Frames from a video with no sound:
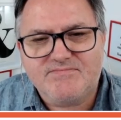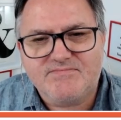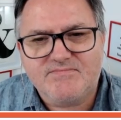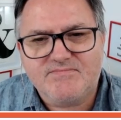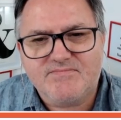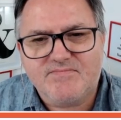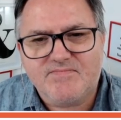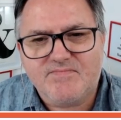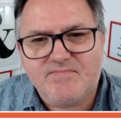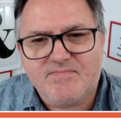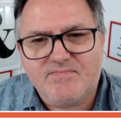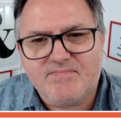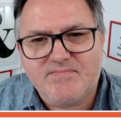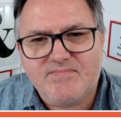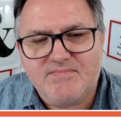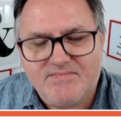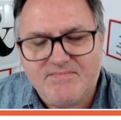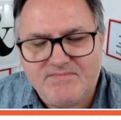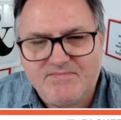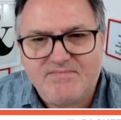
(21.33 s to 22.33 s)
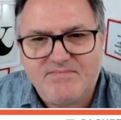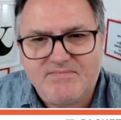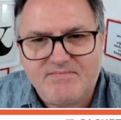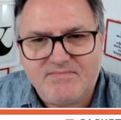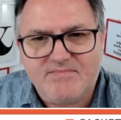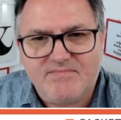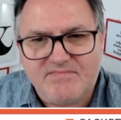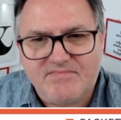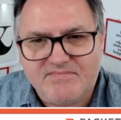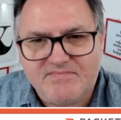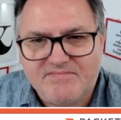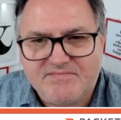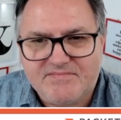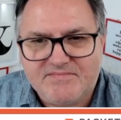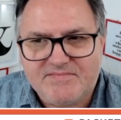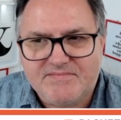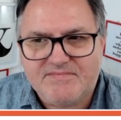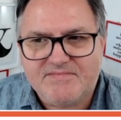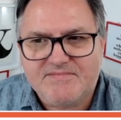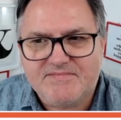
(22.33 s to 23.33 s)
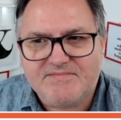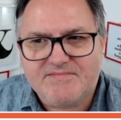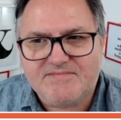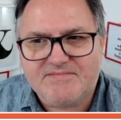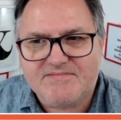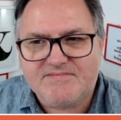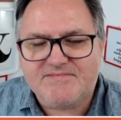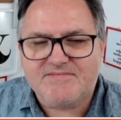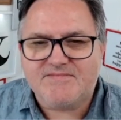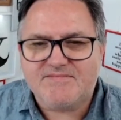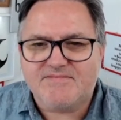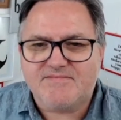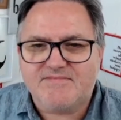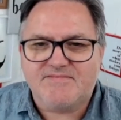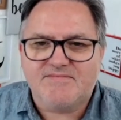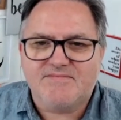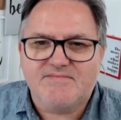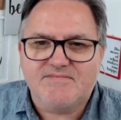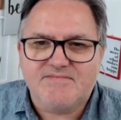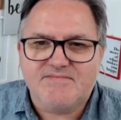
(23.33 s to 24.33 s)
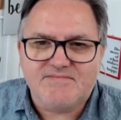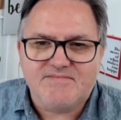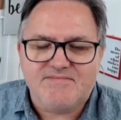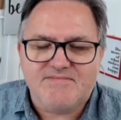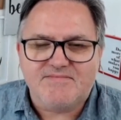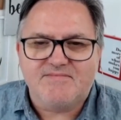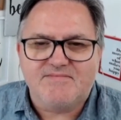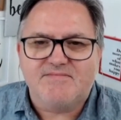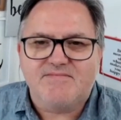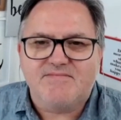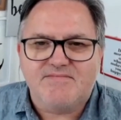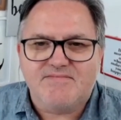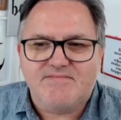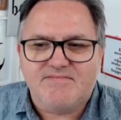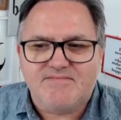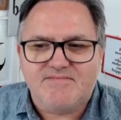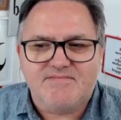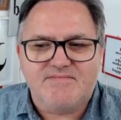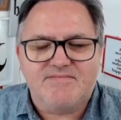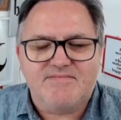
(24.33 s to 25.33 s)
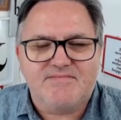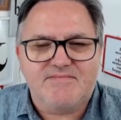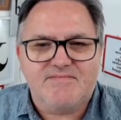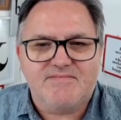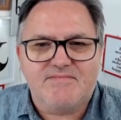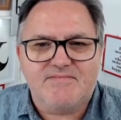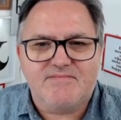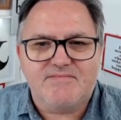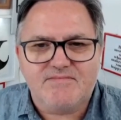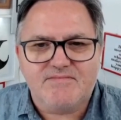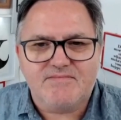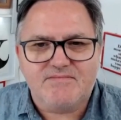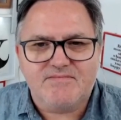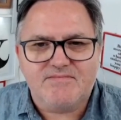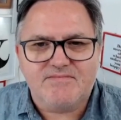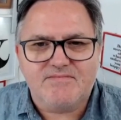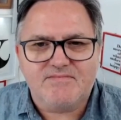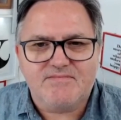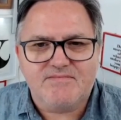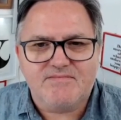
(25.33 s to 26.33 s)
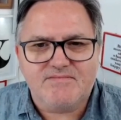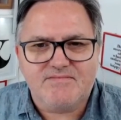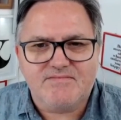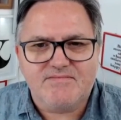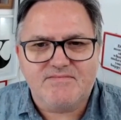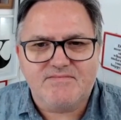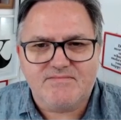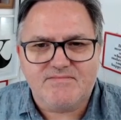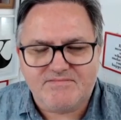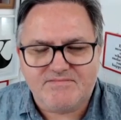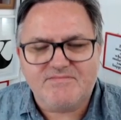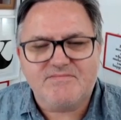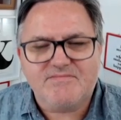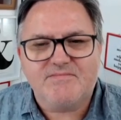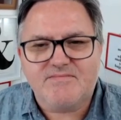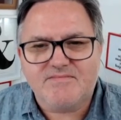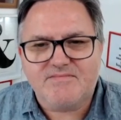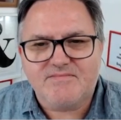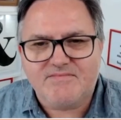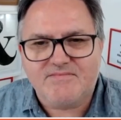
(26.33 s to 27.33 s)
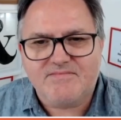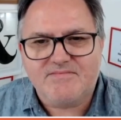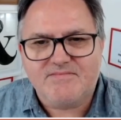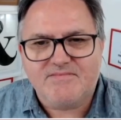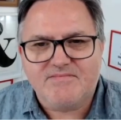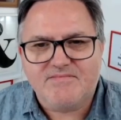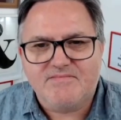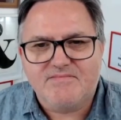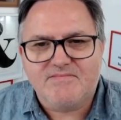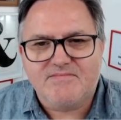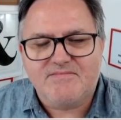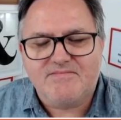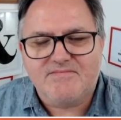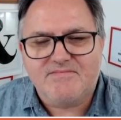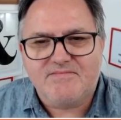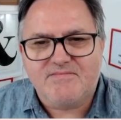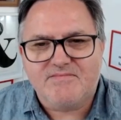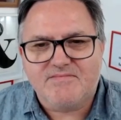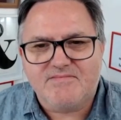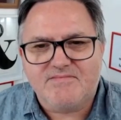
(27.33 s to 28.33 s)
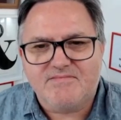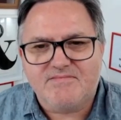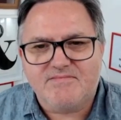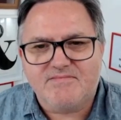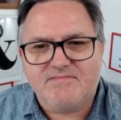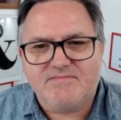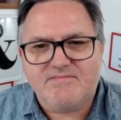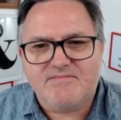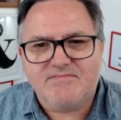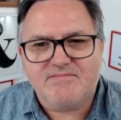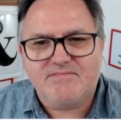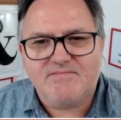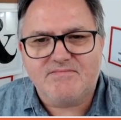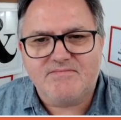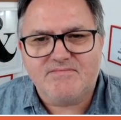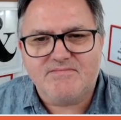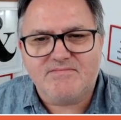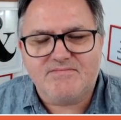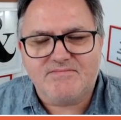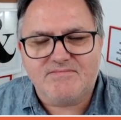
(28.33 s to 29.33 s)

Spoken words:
[no speech]